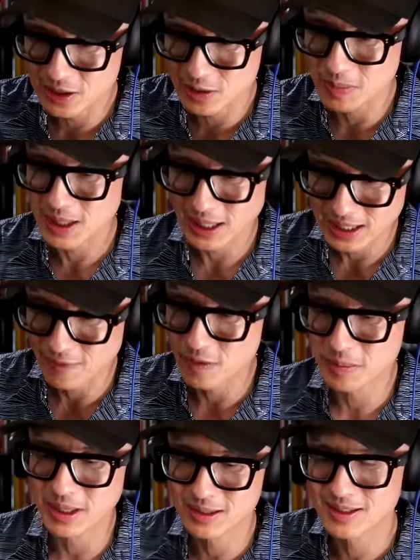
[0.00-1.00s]
to be like
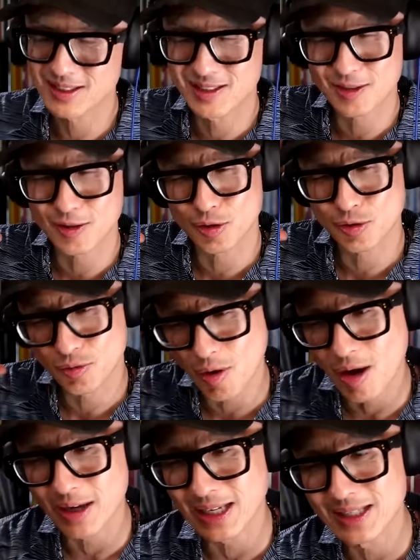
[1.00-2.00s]
everybody else. It's such a
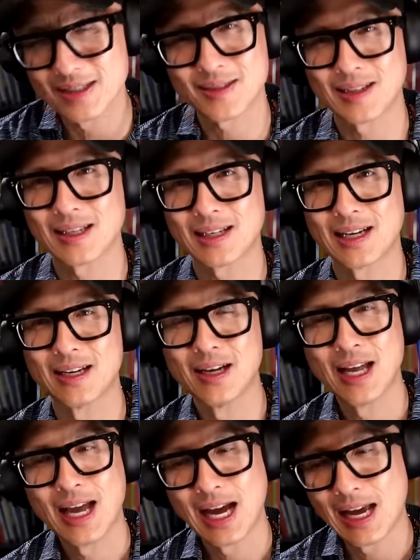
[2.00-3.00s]
strong instinct, and
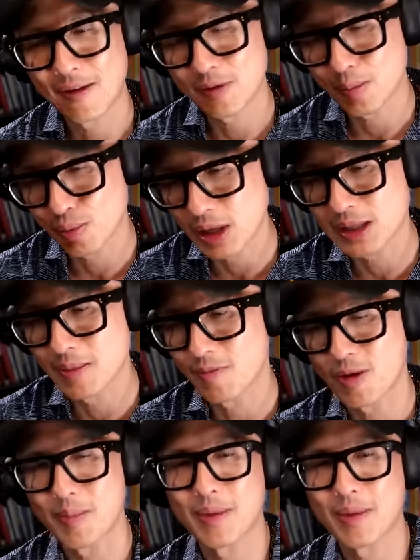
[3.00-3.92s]
I have to break them from